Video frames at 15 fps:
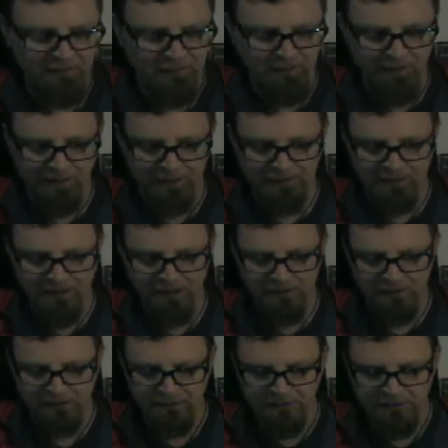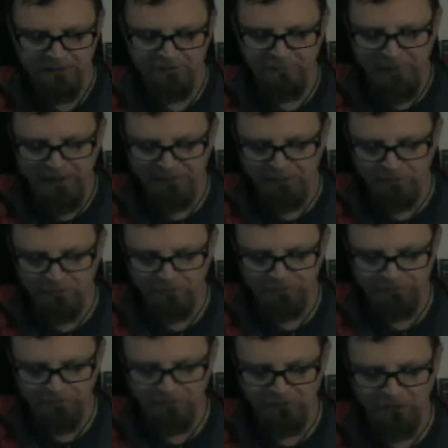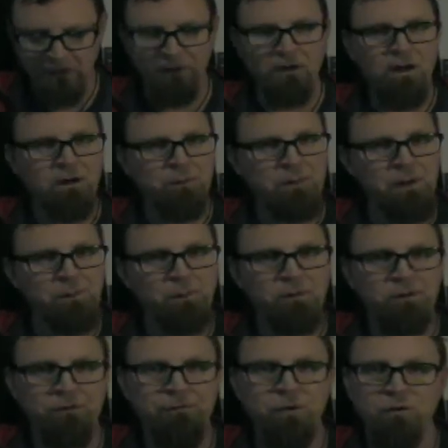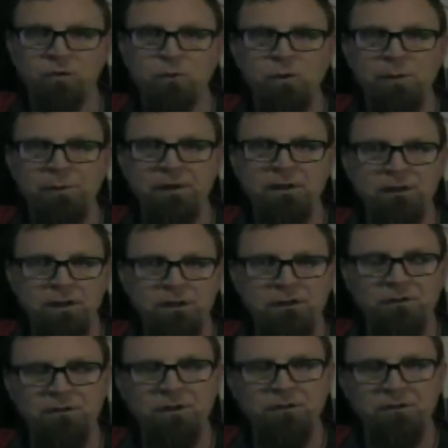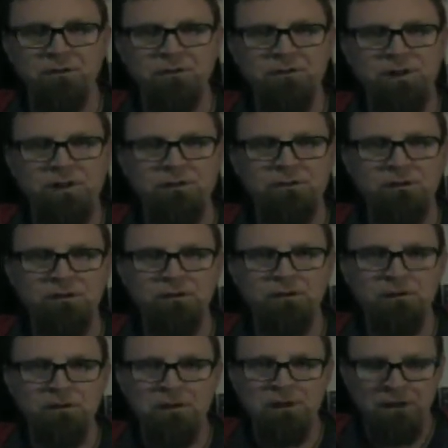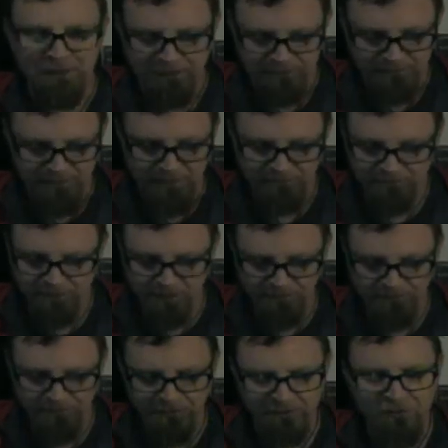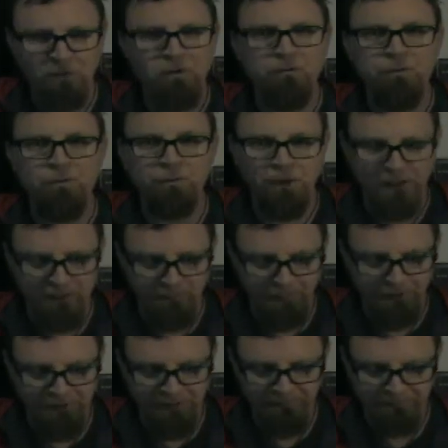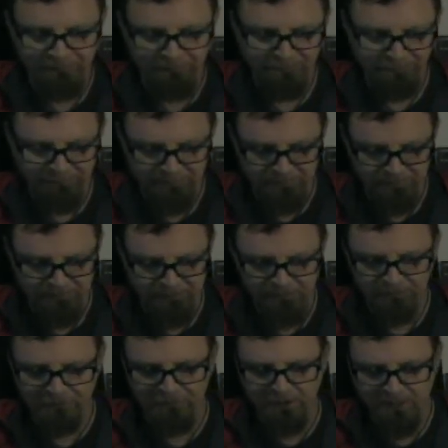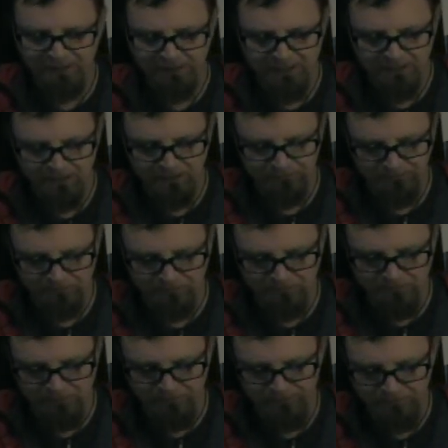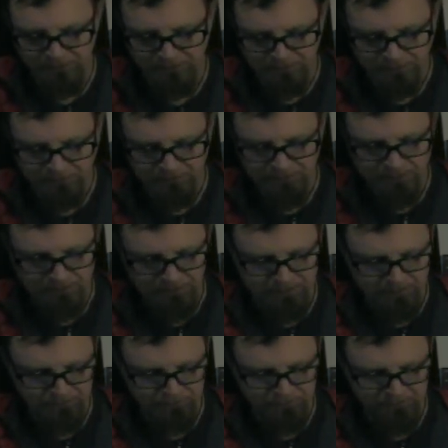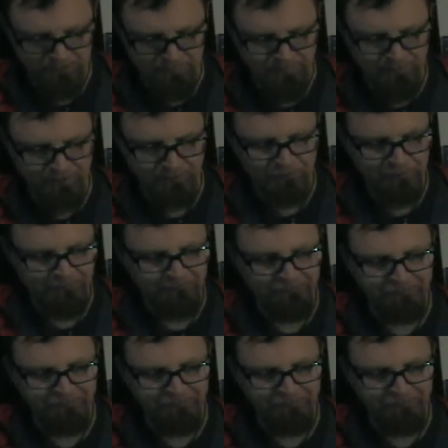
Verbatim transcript: And uh, it's bad news for a lot of people if you're swimming and you suddenly stand still. That's not good. Or if you're flying a plane, there's a lot of chaos going on. Okay, I can't show you that page.